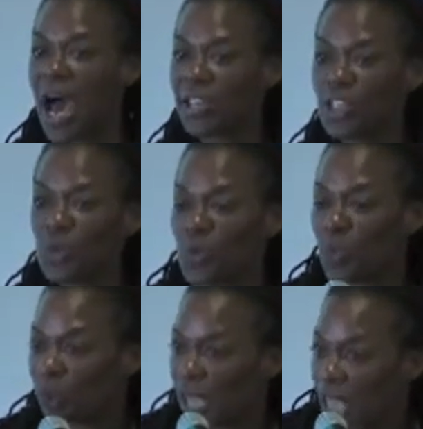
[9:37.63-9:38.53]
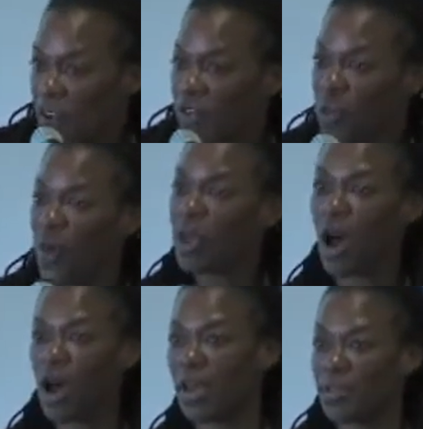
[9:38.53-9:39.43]
I just want to bring everyone
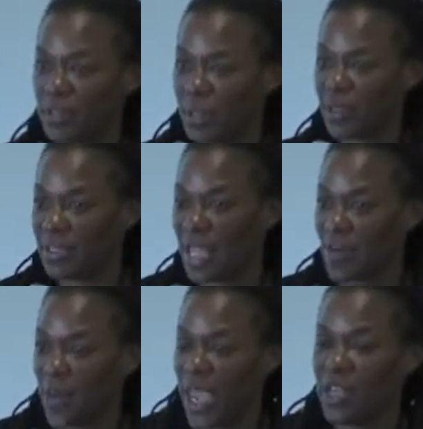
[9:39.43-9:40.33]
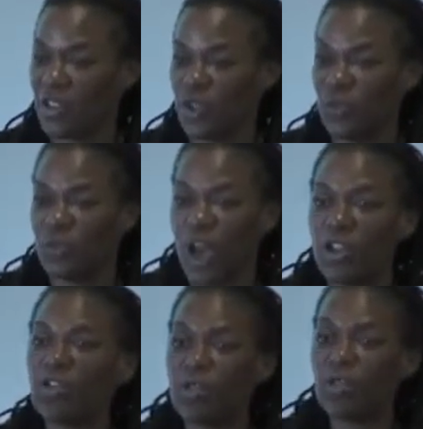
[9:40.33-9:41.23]
on to the same page in terms of
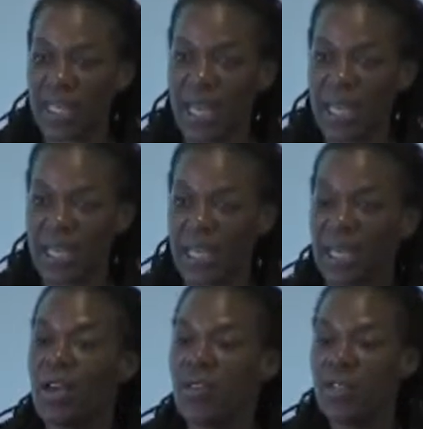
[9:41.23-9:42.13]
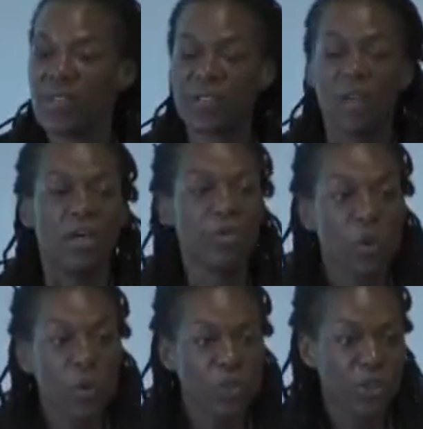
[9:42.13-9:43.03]
understanding this
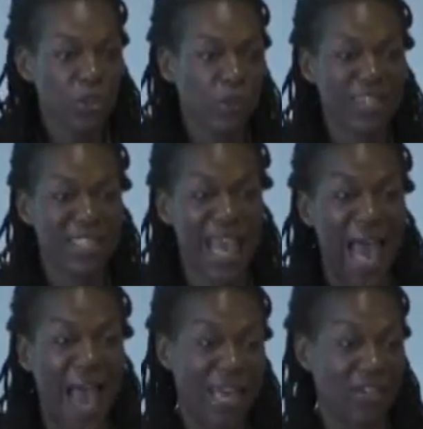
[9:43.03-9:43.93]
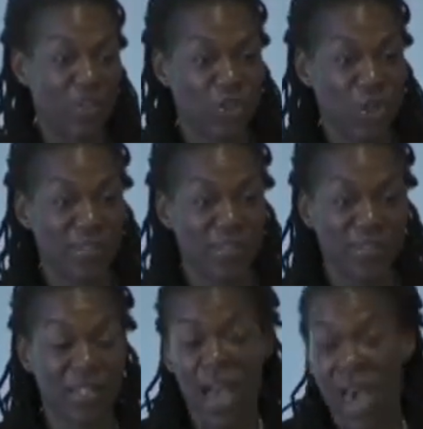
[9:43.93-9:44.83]
notion of what this added stress is,